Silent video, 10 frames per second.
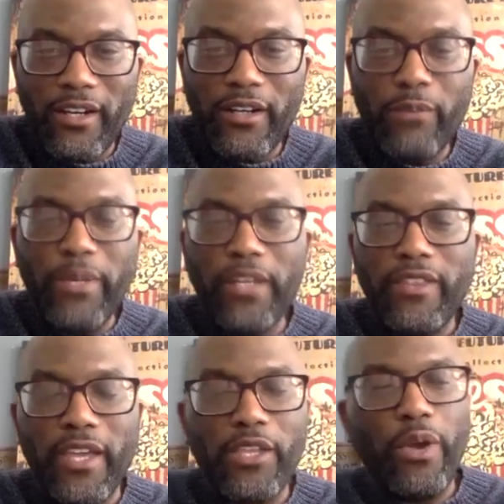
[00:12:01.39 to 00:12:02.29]

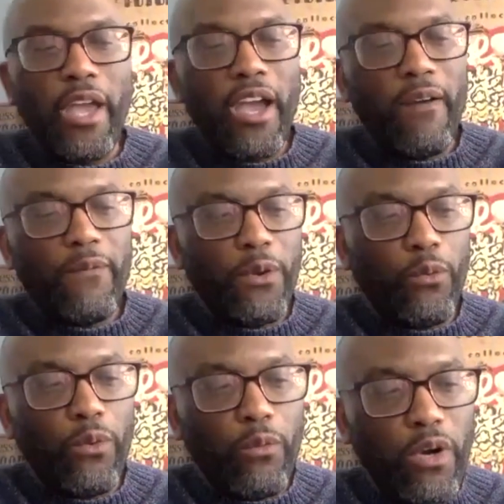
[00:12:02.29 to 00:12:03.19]
meaning that you have
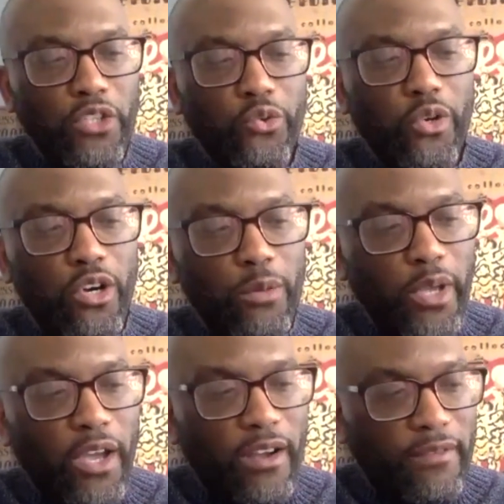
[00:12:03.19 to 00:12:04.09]
the wardrobe, you
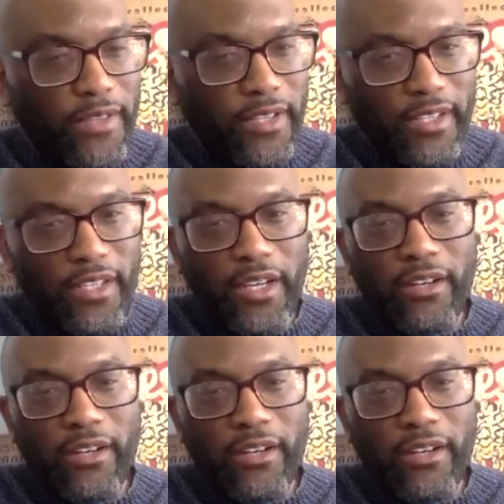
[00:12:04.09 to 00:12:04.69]
have the